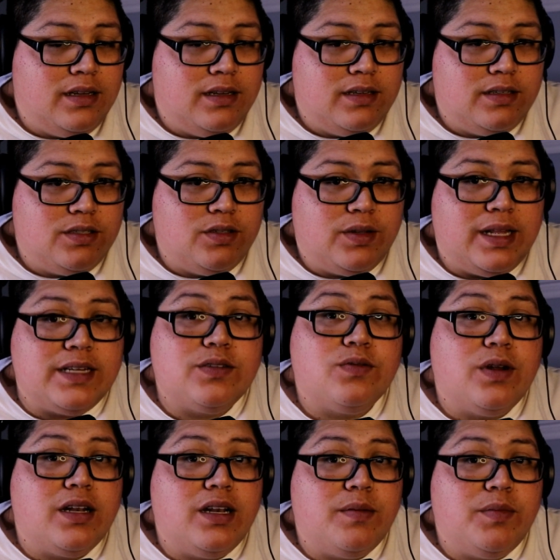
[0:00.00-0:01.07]
So that's
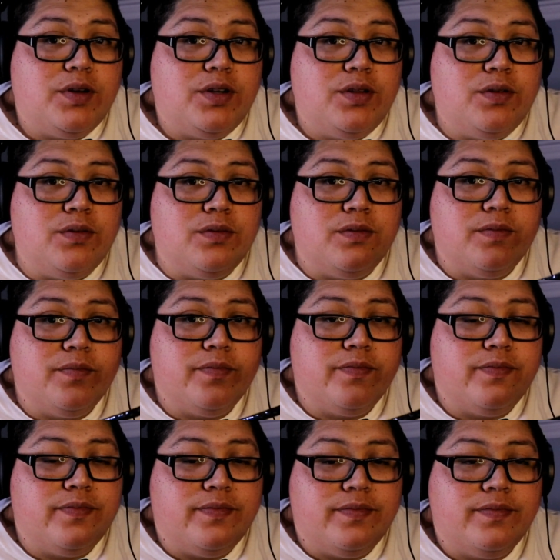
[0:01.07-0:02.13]
rod number 2.
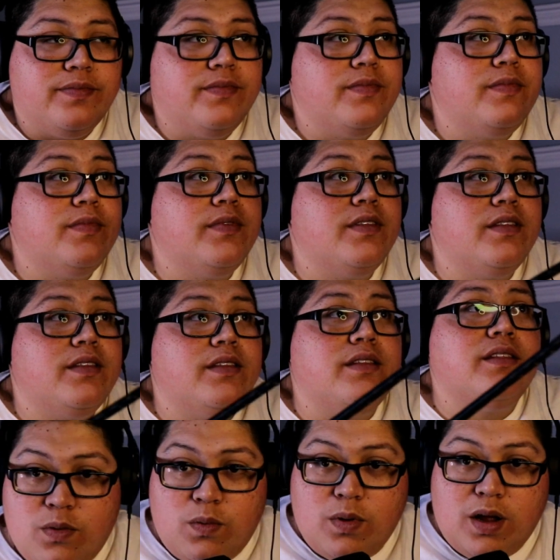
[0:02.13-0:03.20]

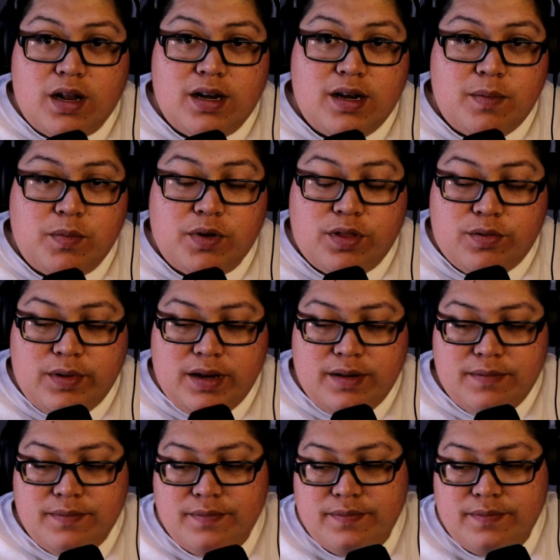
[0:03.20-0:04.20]
Rod number 3,